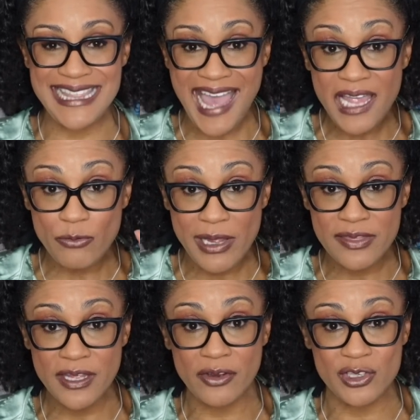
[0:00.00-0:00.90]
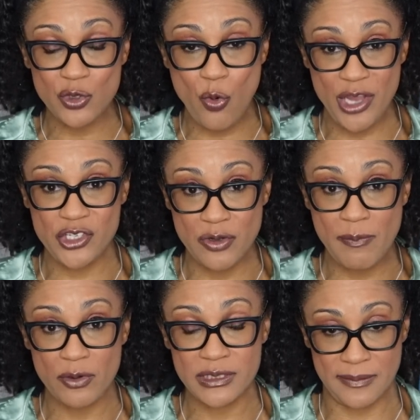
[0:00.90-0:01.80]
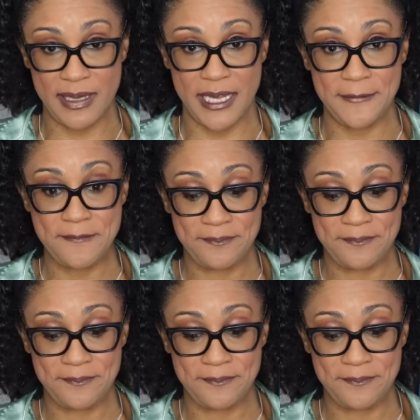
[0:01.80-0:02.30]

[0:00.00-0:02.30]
That right there is questionable to me.